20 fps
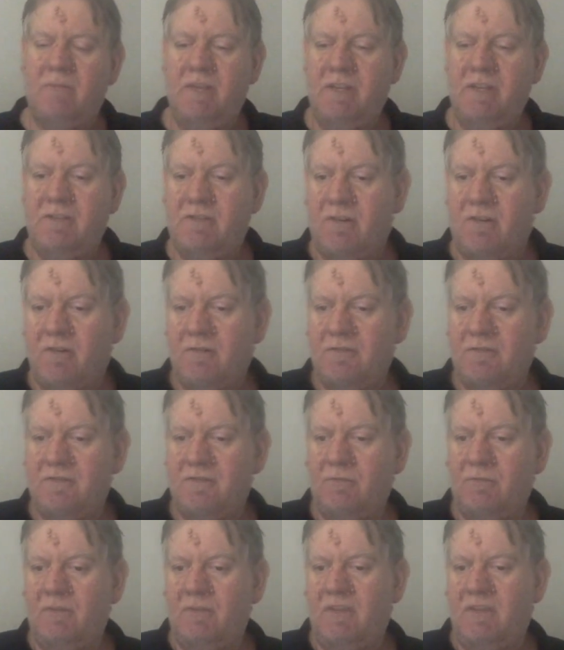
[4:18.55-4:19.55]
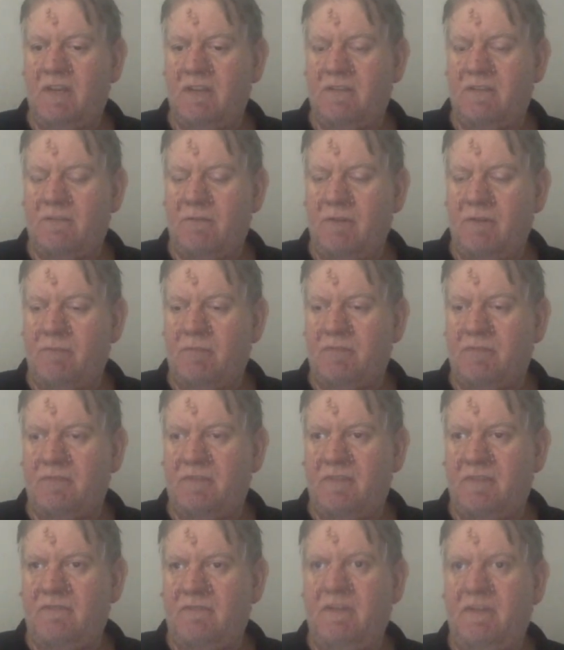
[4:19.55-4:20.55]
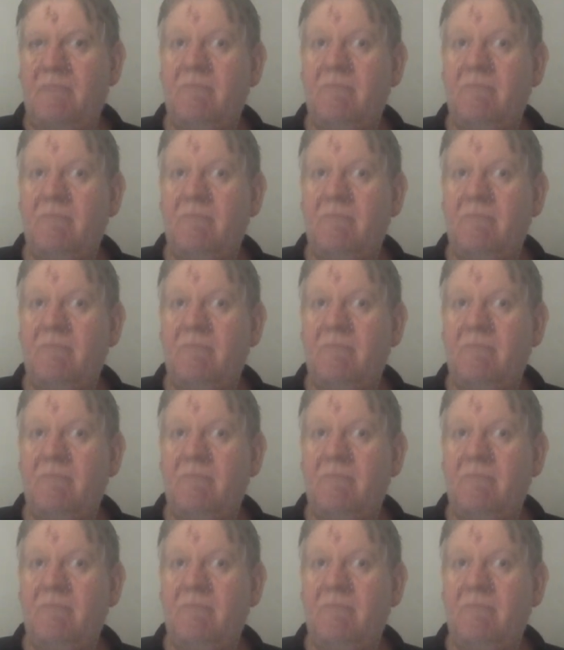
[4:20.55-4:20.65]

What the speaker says: be charged with that 3% fee,